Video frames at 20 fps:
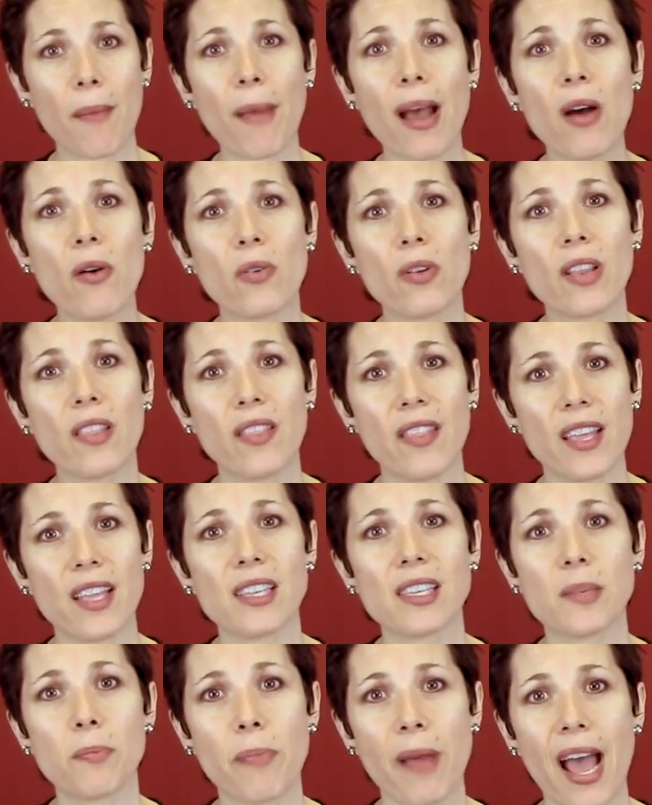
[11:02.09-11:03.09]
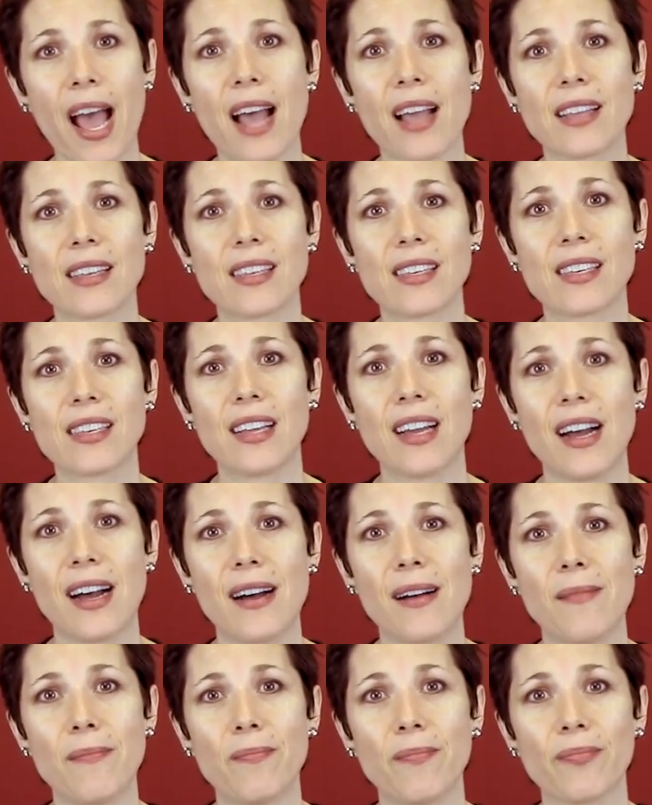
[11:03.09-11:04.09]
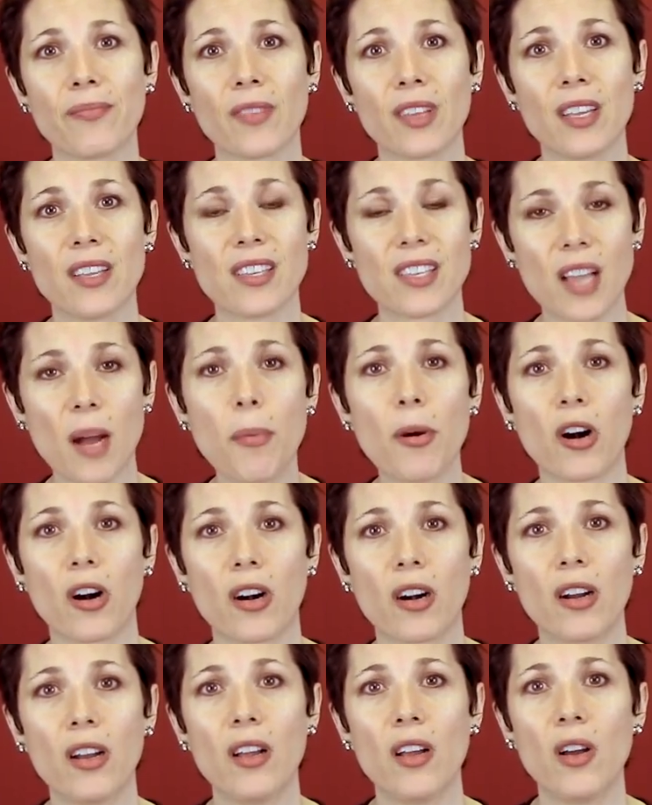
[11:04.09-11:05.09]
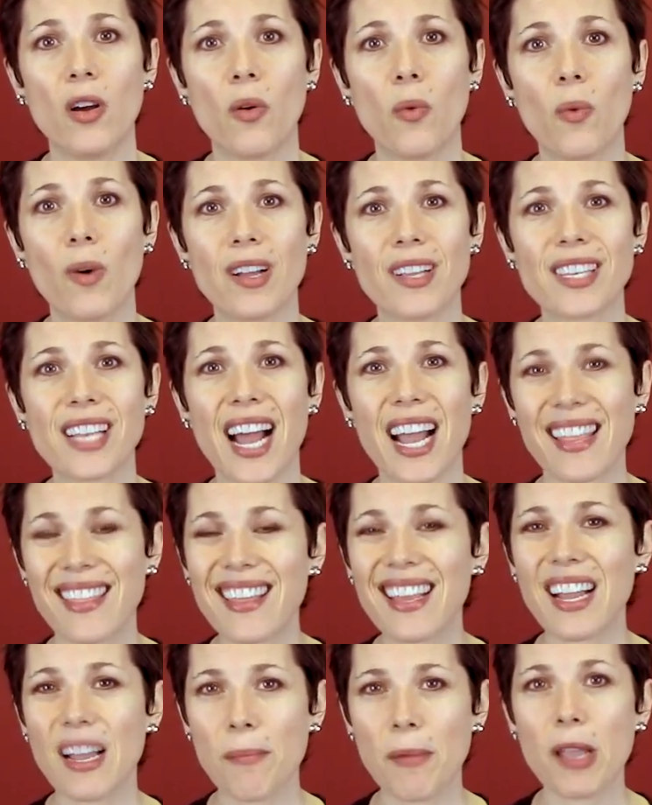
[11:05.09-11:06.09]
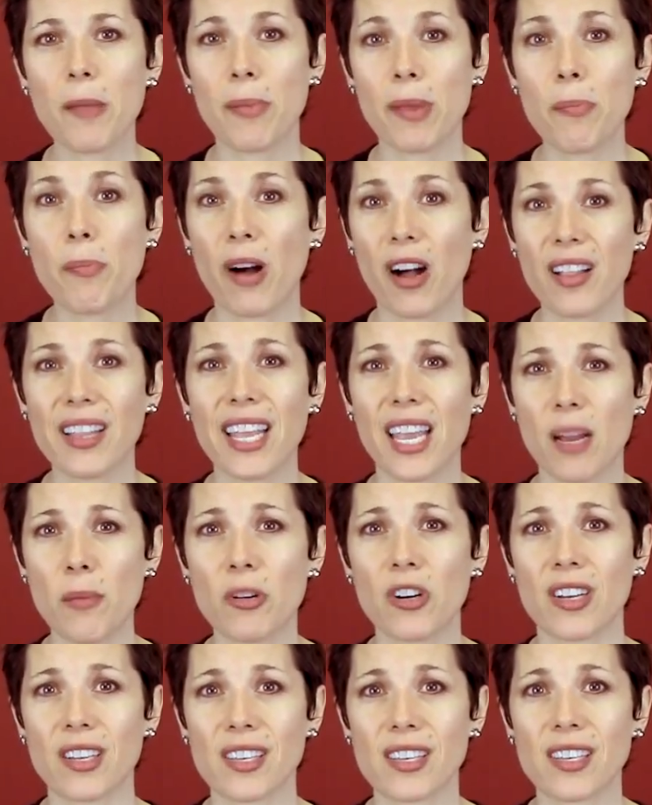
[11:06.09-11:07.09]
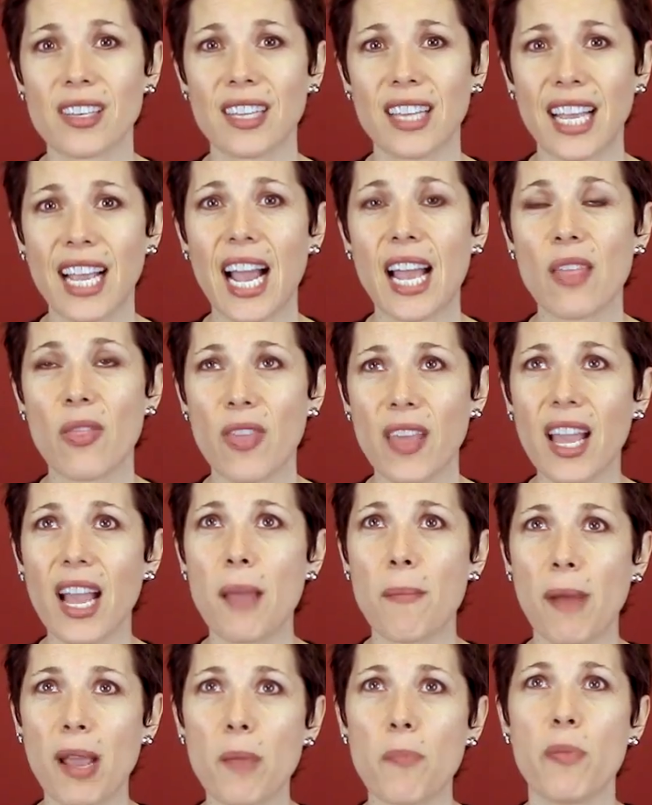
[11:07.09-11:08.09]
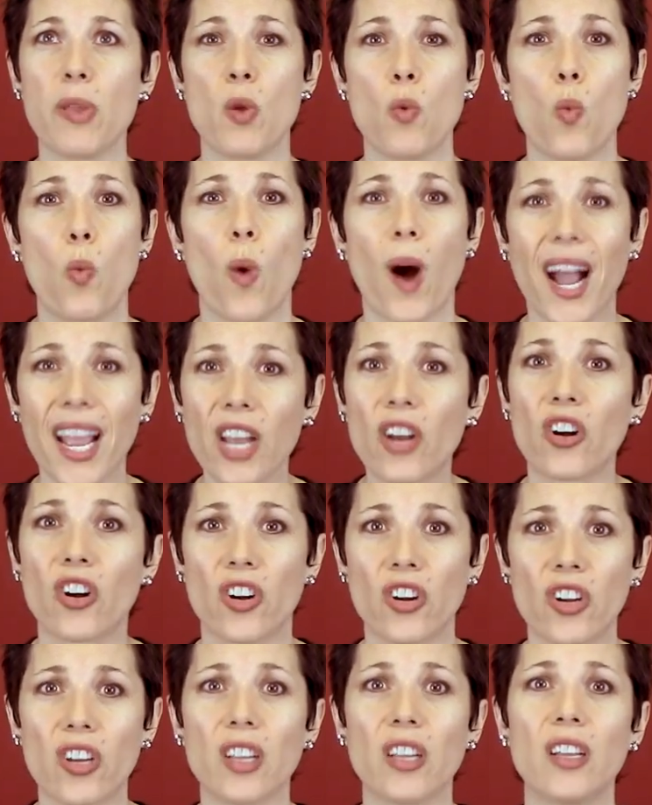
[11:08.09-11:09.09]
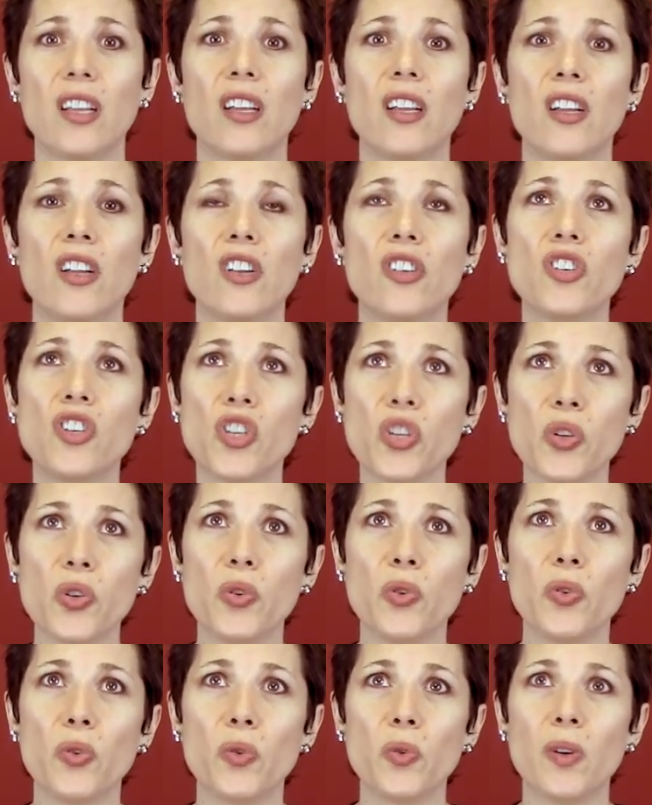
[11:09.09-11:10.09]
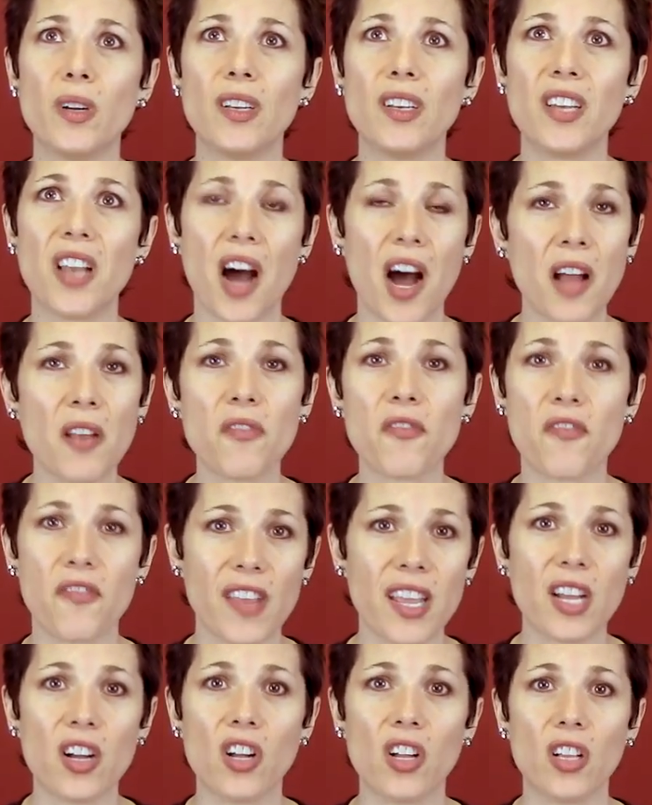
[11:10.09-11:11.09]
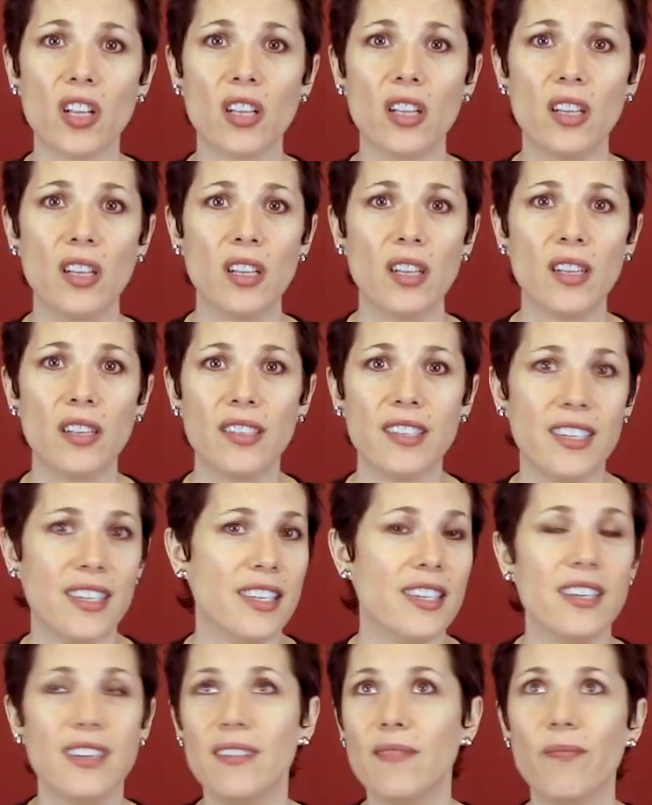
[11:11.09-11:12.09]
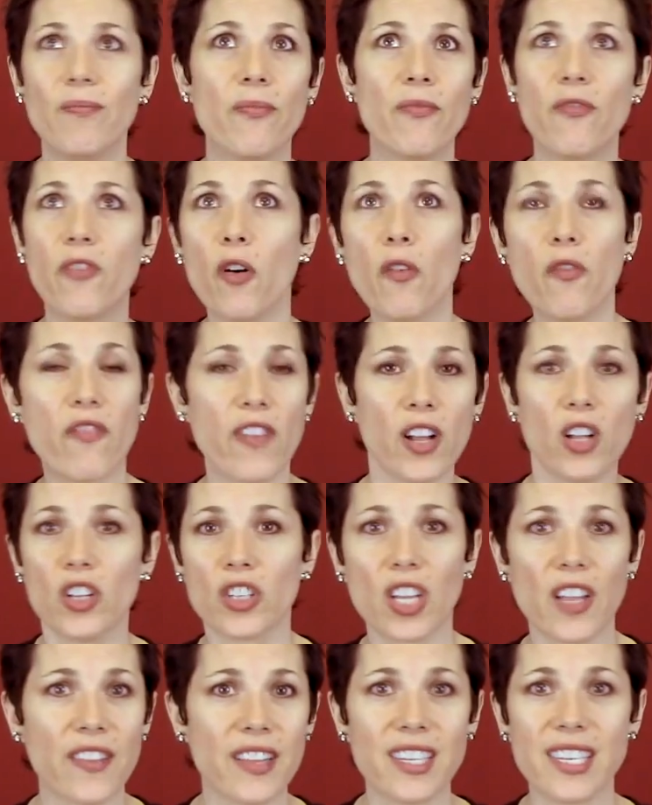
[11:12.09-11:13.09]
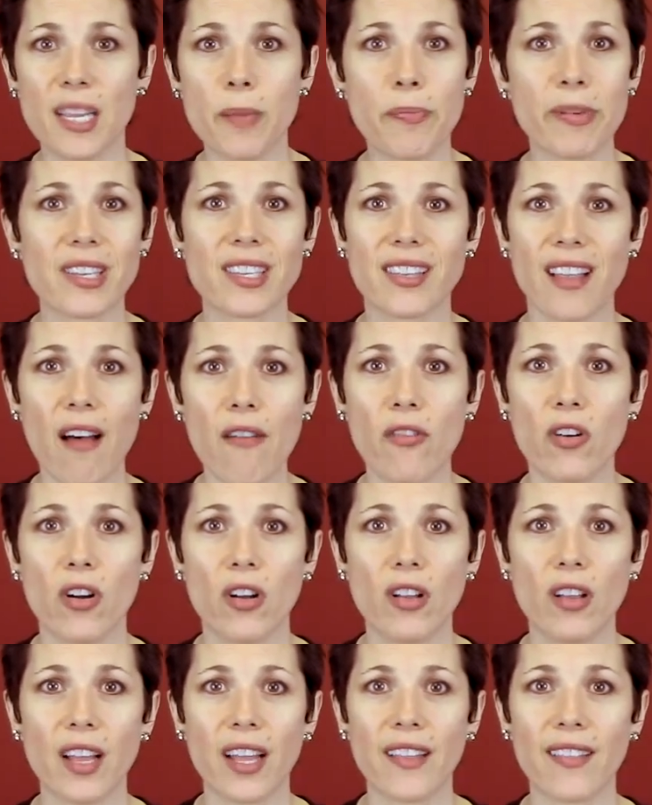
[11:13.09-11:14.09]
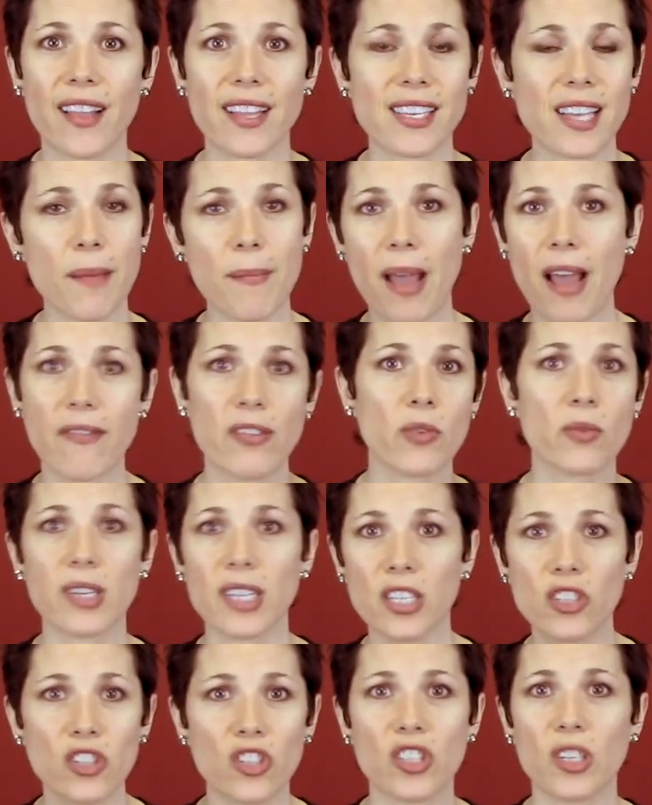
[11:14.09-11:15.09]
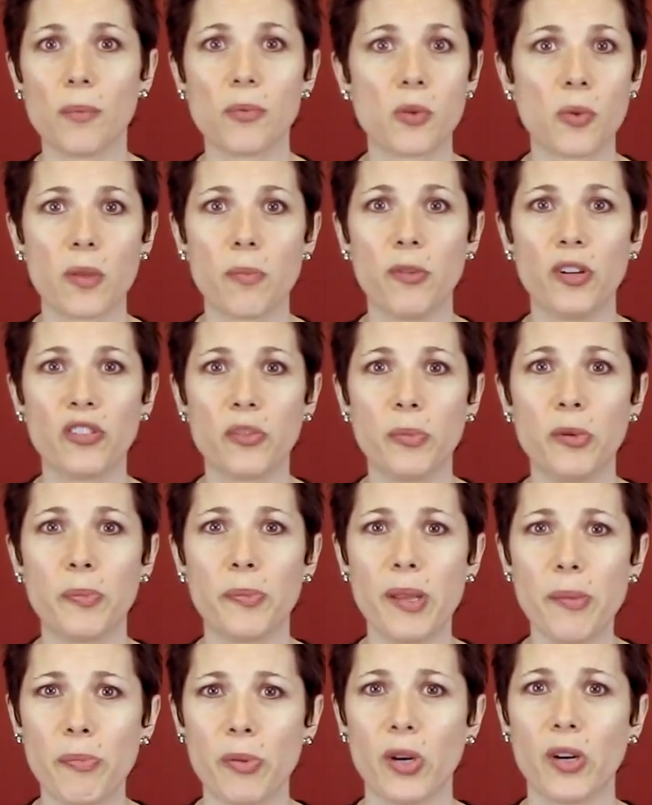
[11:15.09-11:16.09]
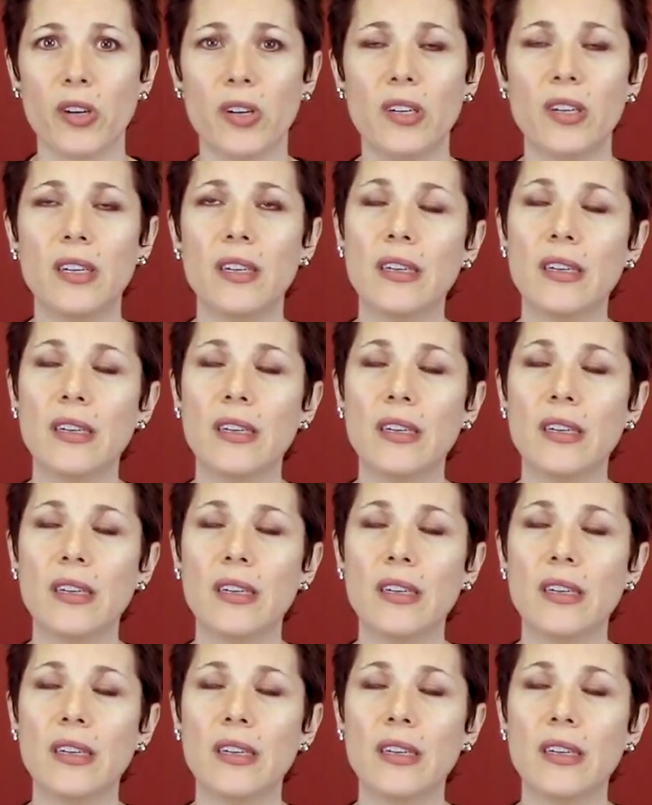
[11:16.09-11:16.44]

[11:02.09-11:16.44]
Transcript: out this past um, summer was I think I might be polyamorous. Like, I think I might be wired to not feel fulfilled on the deepest level unless I'm having relationships with multiple people